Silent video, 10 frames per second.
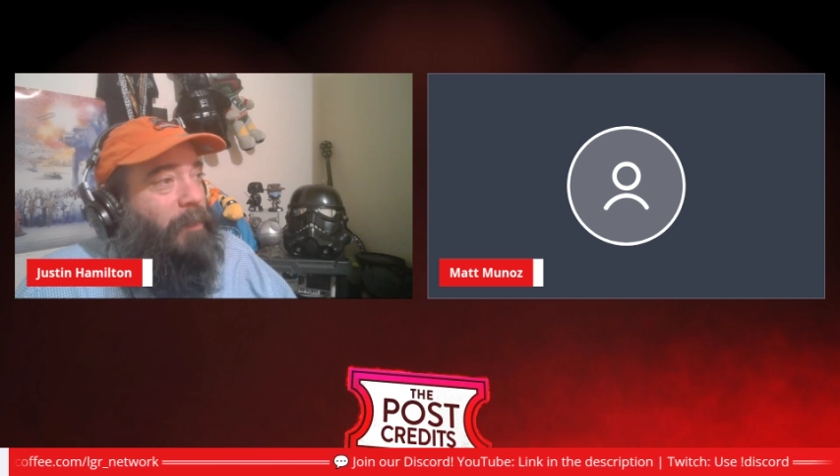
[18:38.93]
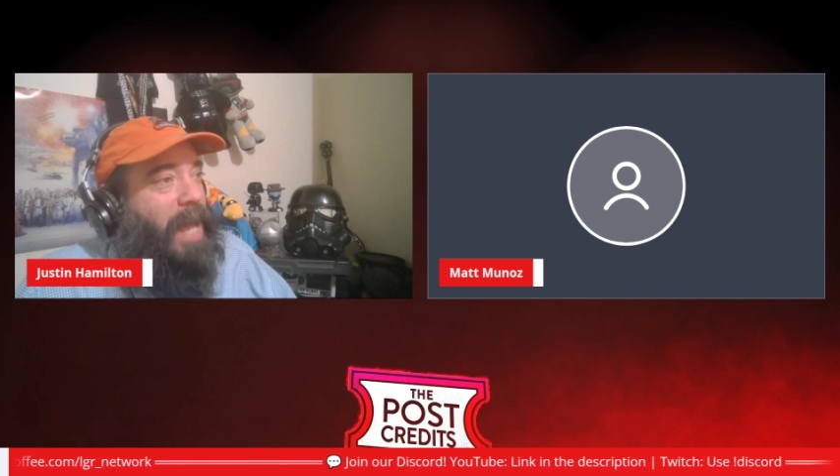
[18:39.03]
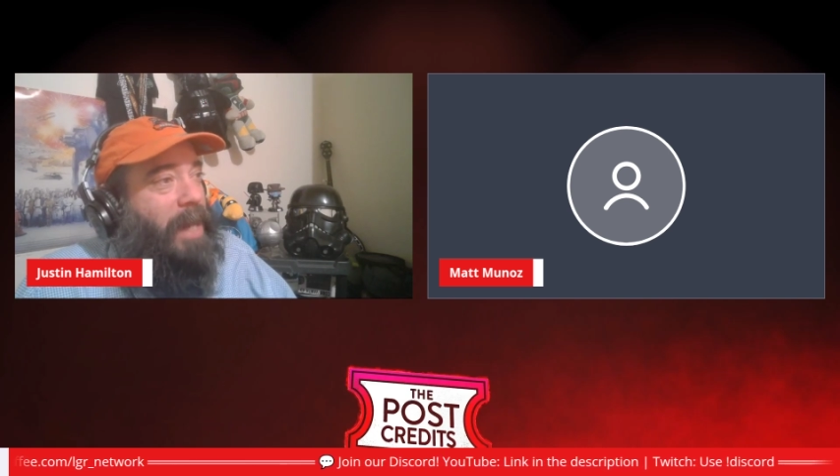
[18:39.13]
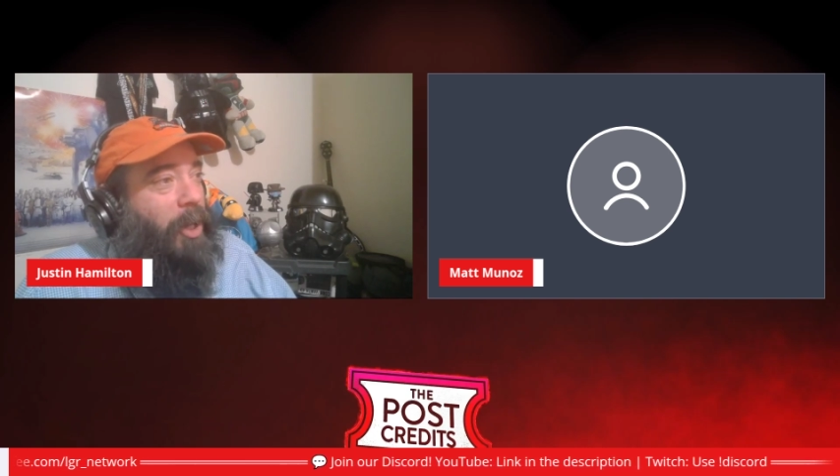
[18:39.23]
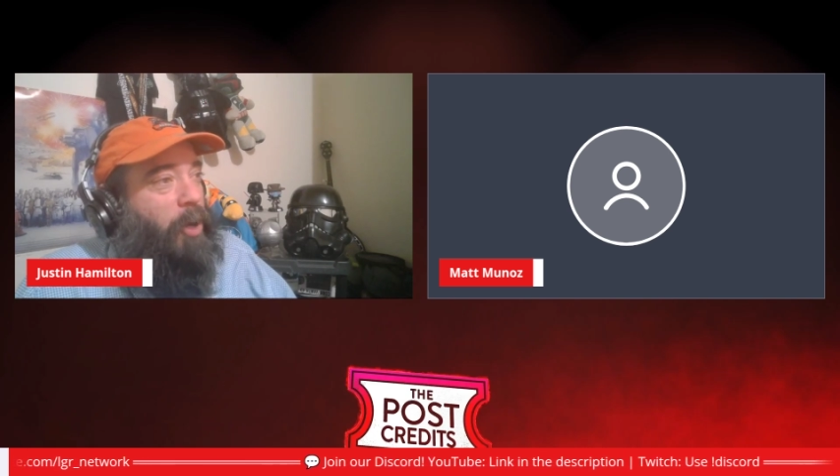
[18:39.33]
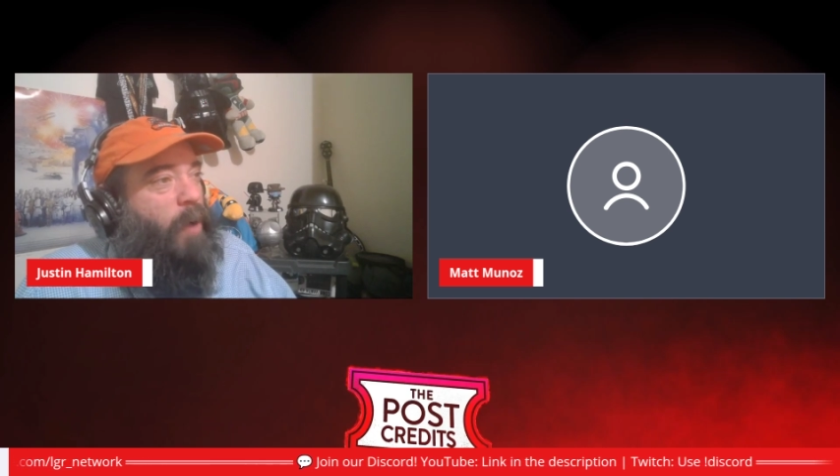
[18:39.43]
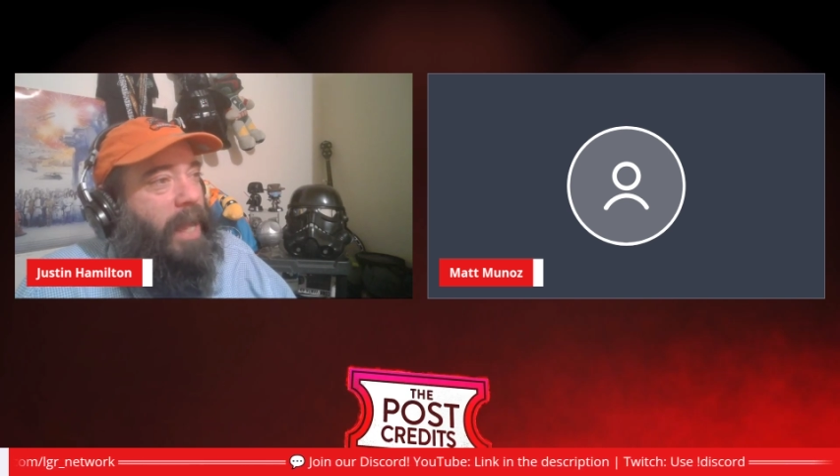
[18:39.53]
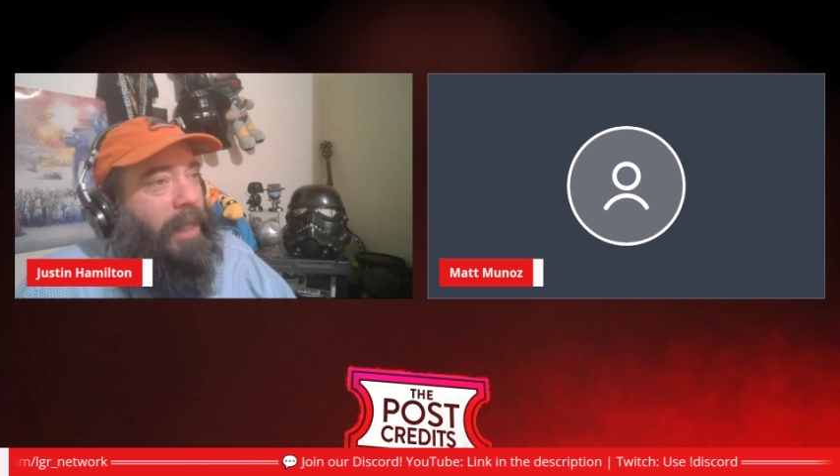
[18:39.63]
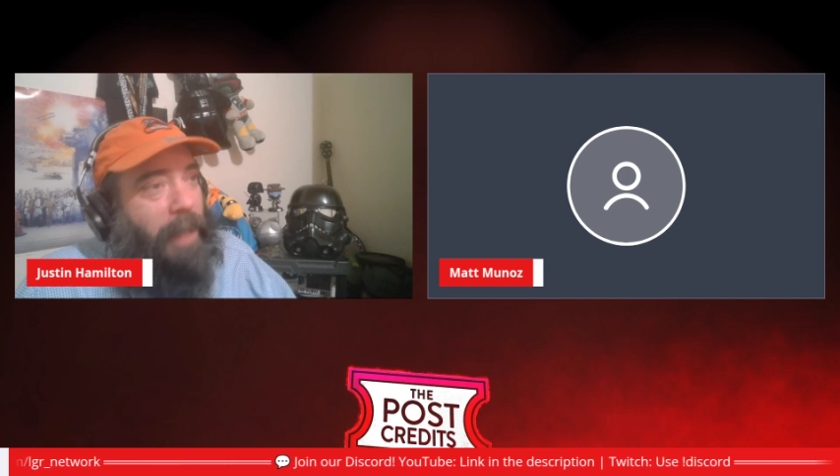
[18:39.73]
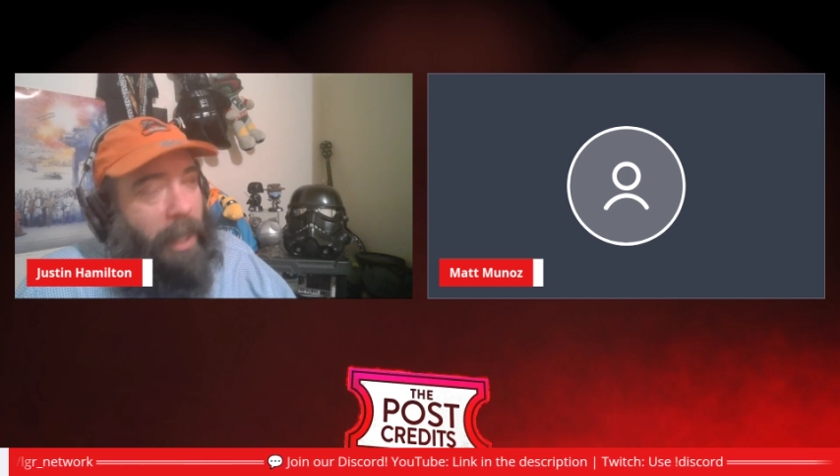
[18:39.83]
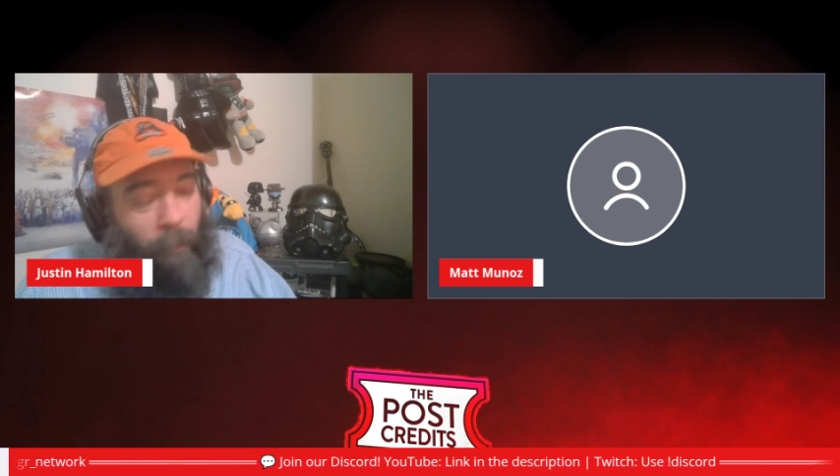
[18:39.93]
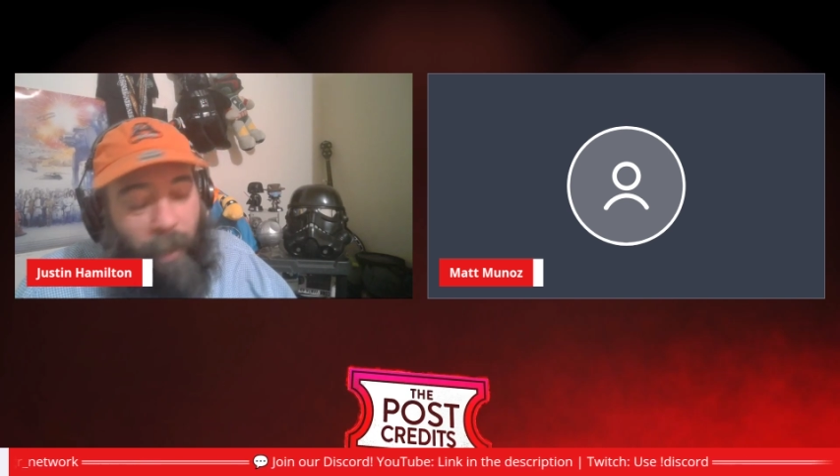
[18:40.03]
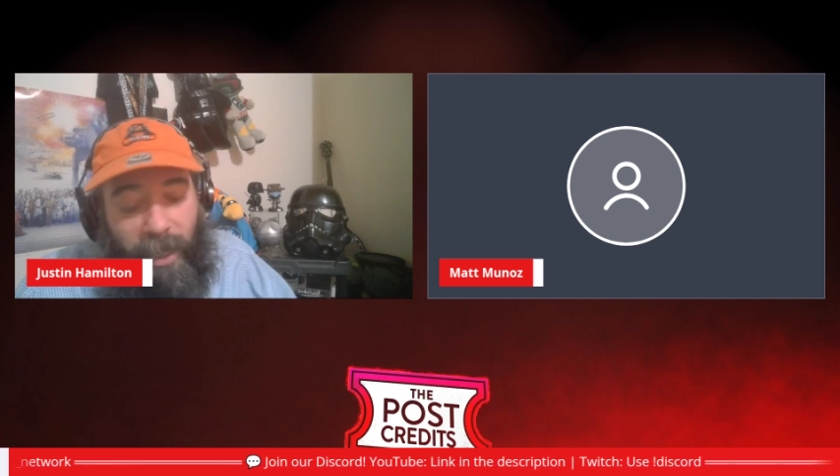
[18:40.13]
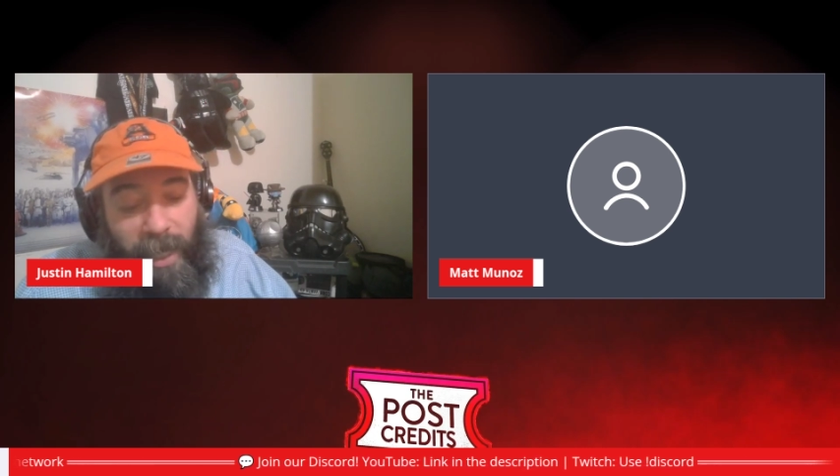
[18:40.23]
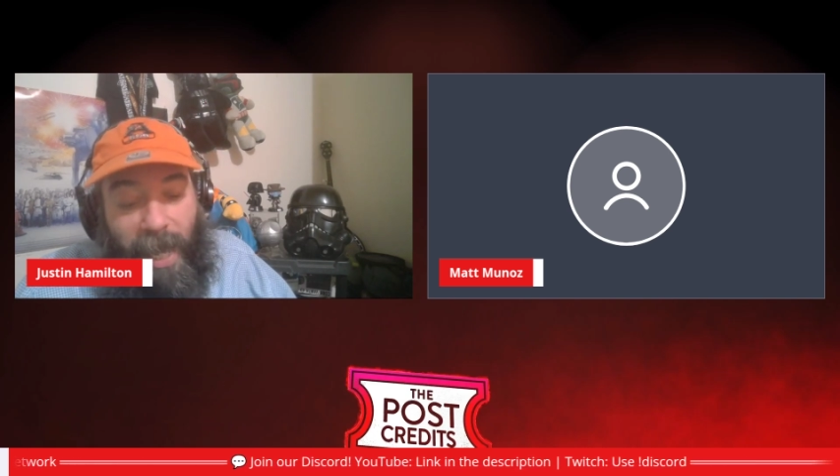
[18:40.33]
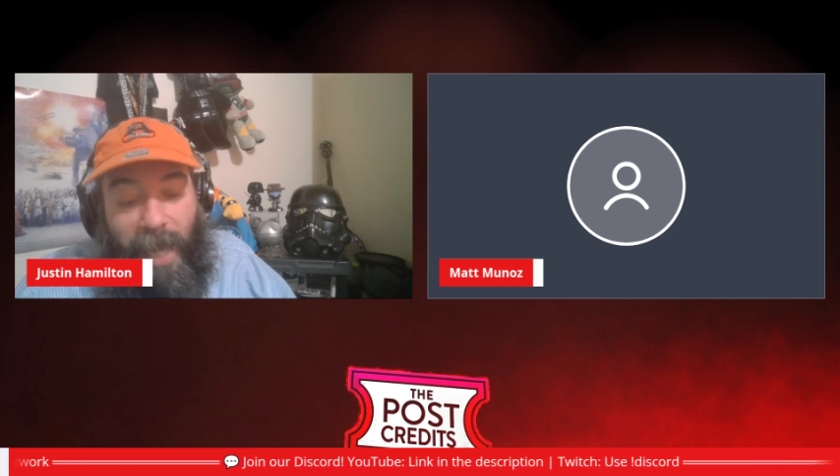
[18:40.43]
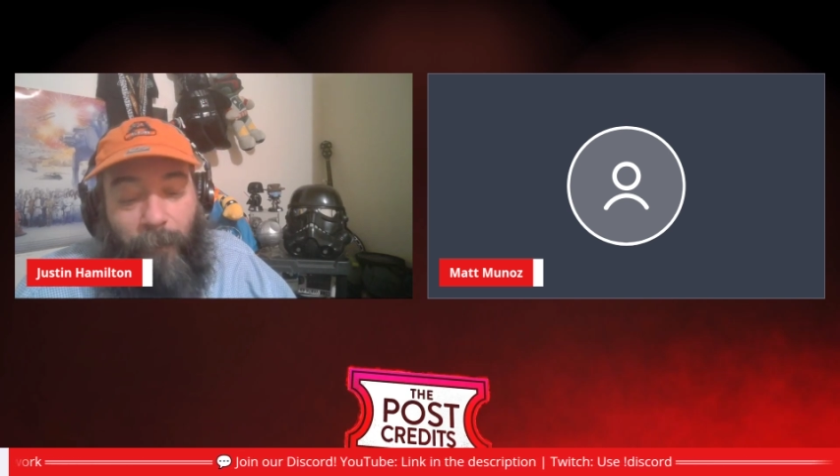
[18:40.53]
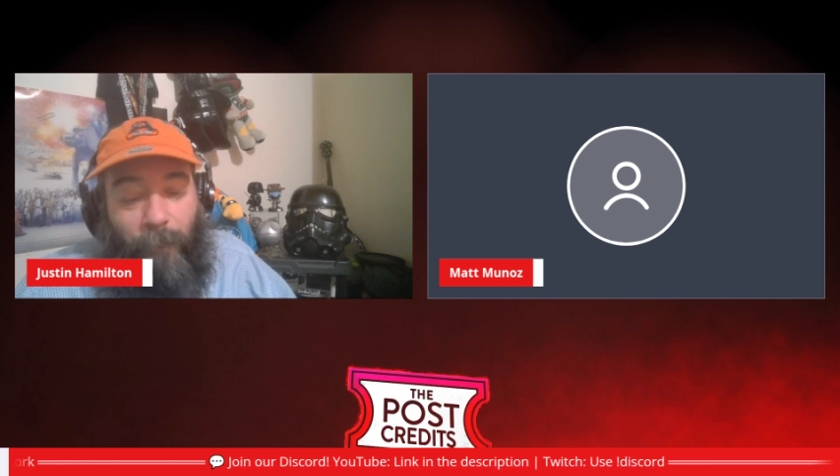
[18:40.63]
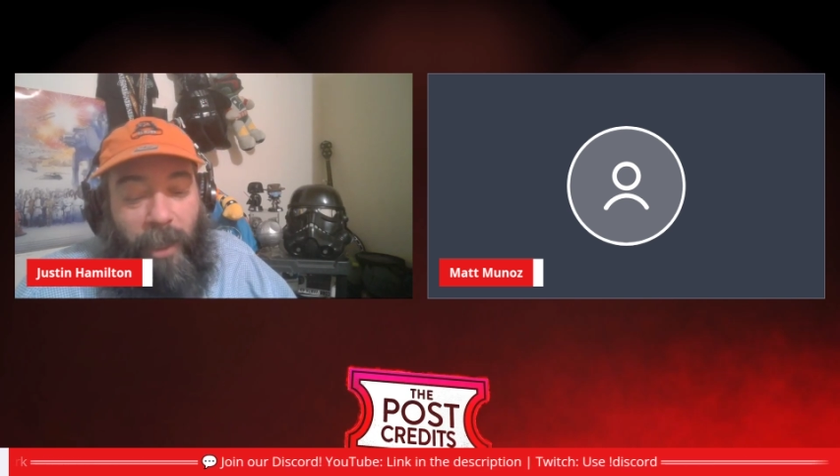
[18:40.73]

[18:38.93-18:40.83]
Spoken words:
kind of grade there. Where are you at?